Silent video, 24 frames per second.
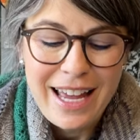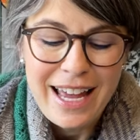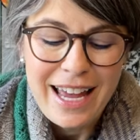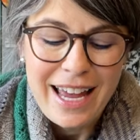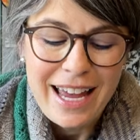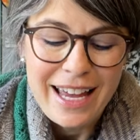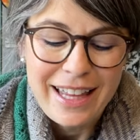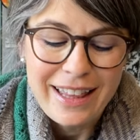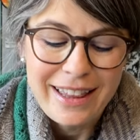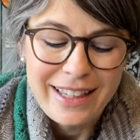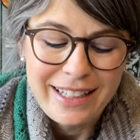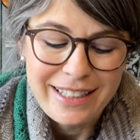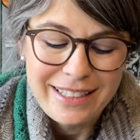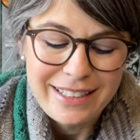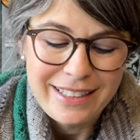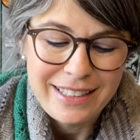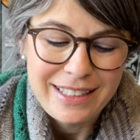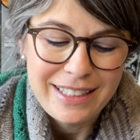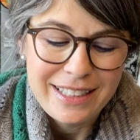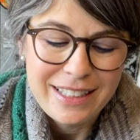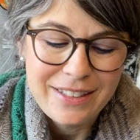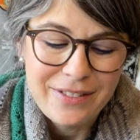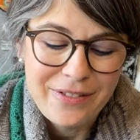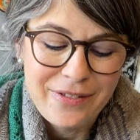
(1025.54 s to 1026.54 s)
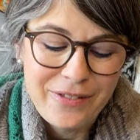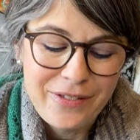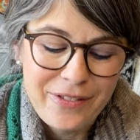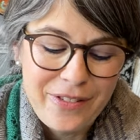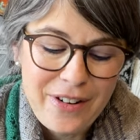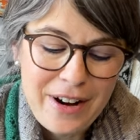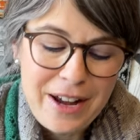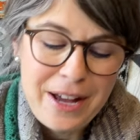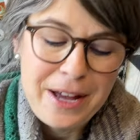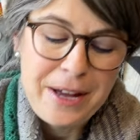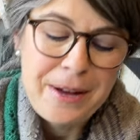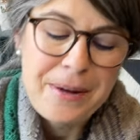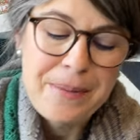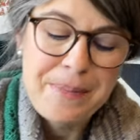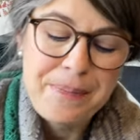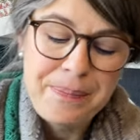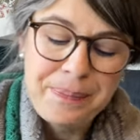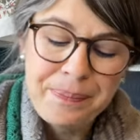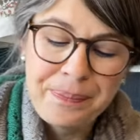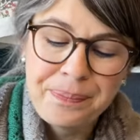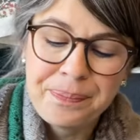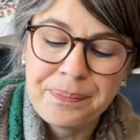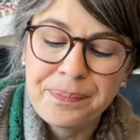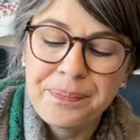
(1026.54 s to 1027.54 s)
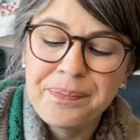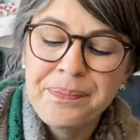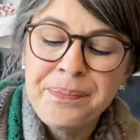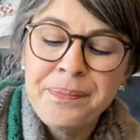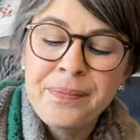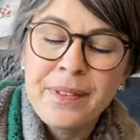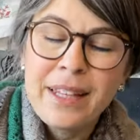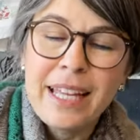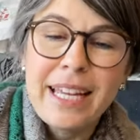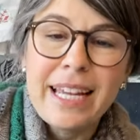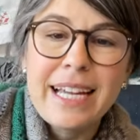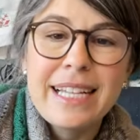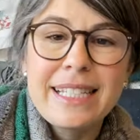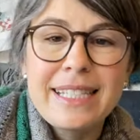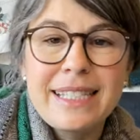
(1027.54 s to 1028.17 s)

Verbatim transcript: And this is from, like I